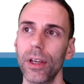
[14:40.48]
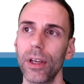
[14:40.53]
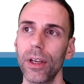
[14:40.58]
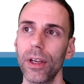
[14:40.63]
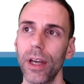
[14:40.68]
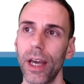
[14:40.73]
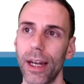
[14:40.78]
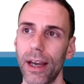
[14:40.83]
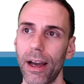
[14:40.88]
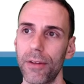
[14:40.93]

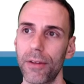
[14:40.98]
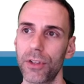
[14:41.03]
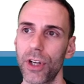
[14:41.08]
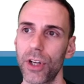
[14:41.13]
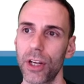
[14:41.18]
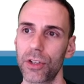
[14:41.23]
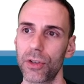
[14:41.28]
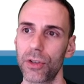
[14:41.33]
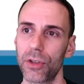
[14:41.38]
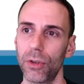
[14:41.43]
And now I've
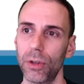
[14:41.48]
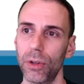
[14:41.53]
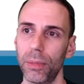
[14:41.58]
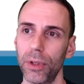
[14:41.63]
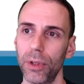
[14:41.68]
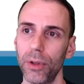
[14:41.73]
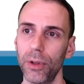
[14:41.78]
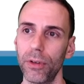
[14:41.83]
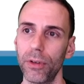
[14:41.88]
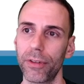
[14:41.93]
changed to a
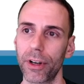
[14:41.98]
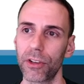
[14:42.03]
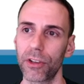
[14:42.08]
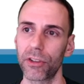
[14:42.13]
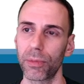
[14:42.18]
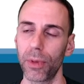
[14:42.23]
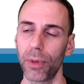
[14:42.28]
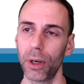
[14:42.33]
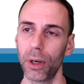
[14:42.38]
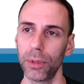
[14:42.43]
blue, a very
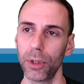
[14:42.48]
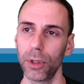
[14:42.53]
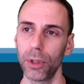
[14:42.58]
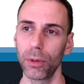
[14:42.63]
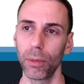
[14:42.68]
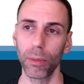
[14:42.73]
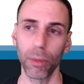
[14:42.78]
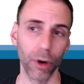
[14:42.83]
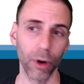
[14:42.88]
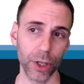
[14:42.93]
small blue
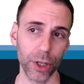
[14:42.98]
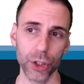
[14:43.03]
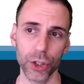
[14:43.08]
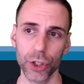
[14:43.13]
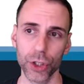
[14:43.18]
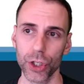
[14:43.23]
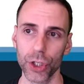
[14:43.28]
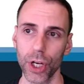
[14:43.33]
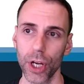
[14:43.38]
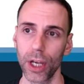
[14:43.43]

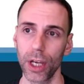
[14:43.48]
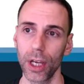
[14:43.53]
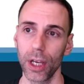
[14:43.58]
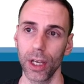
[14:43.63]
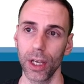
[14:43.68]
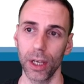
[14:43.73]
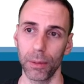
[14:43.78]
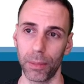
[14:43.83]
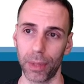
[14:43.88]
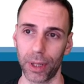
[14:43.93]
brush.
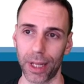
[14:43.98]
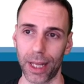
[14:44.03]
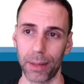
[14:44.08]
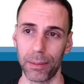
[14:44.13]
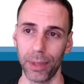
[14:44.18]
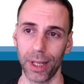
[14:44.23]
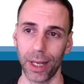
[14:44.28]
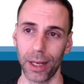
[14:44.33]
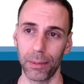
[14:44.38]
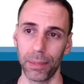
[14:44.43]
Blah,
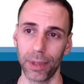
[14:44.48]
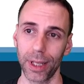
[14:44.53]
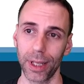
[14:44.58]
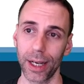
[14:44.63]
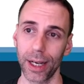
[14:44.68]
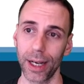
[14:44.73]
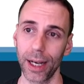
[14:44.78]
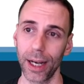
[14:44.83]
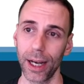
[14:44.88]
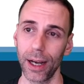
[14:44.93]
blah,
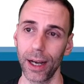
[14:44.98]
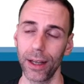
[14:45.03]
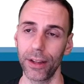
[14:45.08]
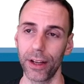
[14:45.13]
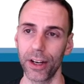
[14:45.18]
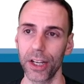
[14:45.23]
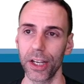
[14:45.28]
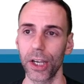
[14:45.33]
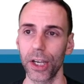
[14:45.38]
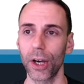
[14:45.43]
blah. There
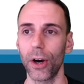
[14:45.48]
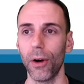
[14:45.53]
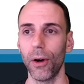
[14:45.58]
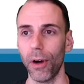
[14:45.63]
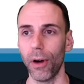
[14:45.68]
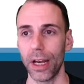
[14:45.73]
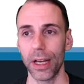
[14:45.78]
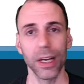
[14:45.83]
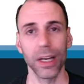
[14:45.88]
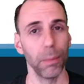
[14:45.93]
you go.
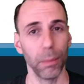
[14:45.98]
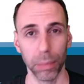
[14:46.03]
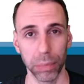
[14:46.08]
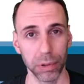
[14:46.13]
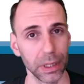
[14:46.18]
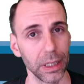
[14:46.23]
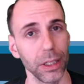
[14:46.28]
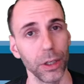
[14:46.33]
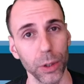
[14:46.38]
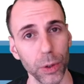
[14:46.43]

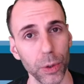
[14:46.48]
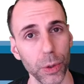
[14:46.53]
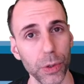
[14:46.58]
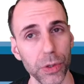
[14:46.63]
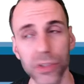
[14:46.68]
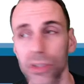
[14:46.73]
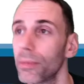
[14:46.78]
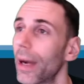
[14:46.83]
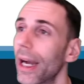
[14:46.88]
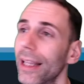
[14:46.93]
Blue
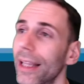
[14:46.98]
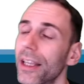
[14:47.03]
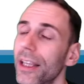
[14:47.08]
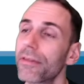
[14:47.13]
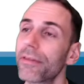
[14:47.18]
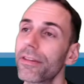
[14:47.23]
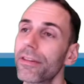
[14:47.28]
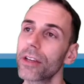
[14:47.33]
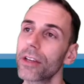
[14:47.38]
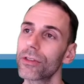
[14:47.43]
smiley
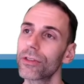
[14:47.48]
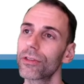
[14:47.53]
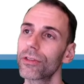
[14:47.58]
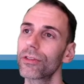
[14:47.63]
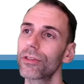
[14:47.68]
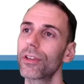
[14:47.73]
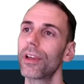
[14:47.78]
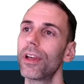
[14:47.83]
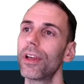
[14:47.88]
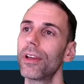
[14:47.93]

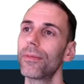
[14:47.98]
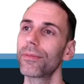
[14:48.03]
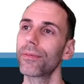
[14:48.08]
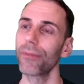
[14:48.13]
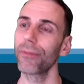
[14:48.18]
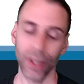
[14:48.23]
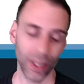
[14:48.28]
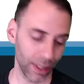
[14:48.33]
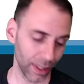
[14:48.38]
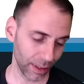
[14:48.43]
face.
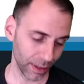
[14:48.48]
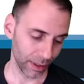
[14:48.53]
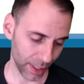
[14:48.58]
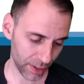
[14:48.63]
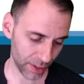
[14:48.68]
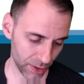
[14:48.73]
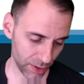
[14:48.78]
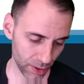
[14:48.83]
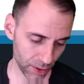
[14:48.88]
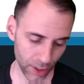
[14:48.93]

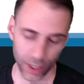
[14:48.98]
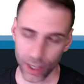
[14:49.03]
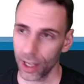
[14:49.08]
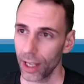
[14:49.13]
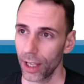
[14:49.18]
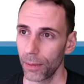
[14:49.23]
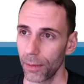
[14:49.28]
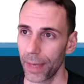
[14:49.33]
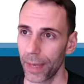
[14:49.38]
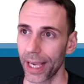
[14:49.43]
Let's
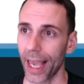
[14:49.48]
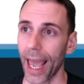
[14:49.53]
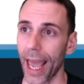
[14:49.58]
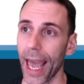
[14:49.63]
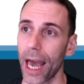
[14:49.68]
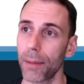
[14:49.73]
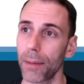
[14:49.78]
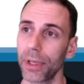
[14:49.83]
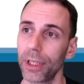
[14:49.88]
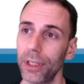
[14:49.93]
make a
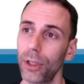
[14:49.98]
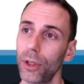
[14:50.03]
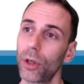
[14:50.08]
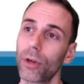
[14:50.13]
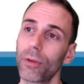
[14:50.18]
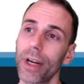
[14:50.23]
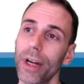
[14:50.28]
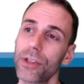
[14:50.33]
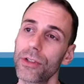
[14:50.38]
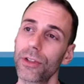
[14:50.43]
happy little
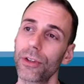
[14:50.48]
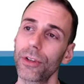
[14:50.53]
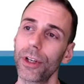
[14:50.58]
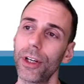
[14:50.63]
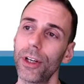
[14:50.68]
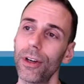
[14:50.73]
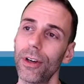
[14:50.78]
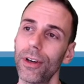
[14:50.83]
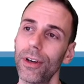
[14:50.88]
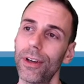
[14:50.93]
eraser
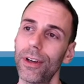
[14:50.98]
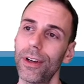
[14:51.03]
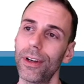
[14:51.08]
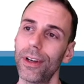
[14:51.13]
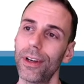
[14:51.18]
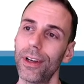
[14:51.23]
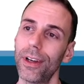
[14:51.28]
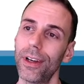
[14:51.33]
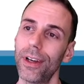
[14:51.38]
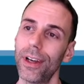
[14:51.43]
here.
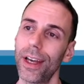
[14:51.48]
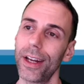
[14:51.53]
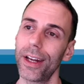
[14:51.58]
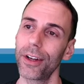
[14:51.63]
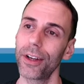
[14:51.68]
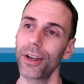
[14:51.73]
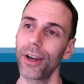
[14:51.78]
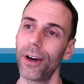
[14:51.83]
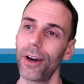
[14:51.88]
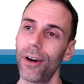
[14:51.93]
And there
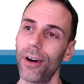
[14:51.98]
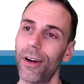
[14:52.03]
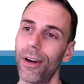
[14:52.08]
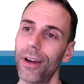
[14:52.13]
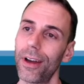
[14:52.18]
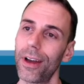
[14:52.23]
you go.